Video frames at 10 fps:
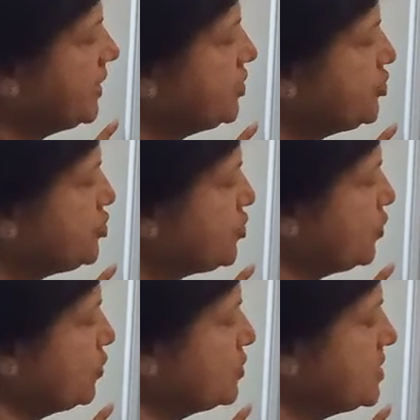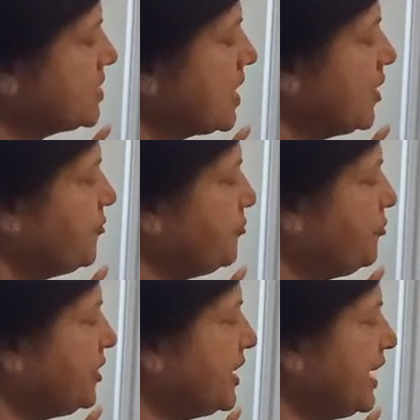shows
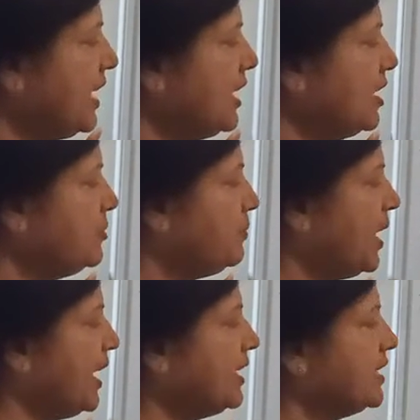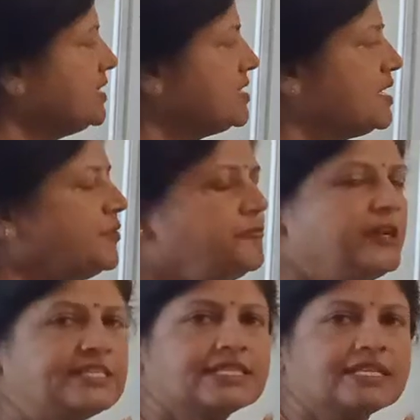VL minus
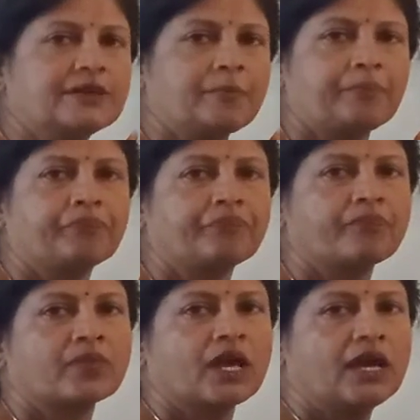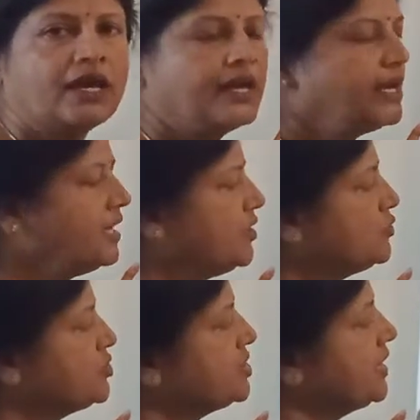VC. Here
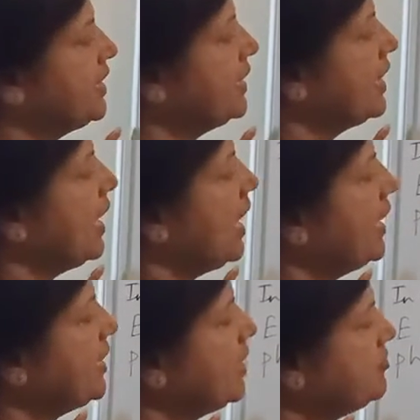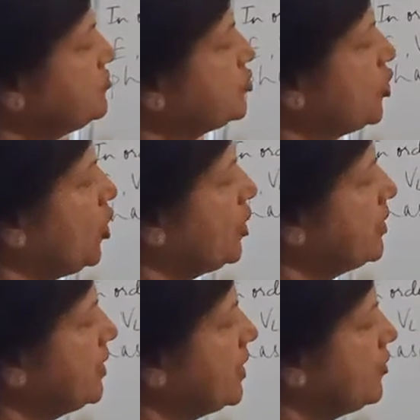you see I have
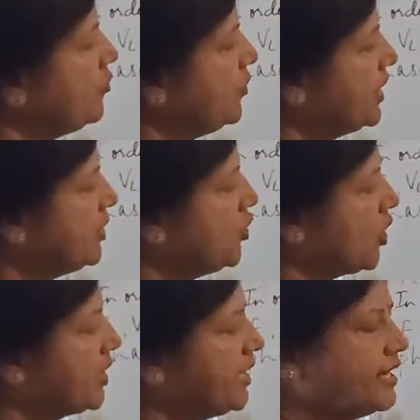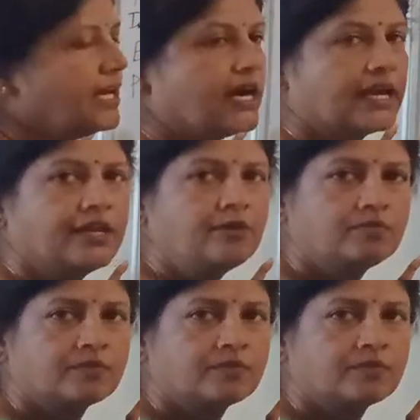drawn one dotted line,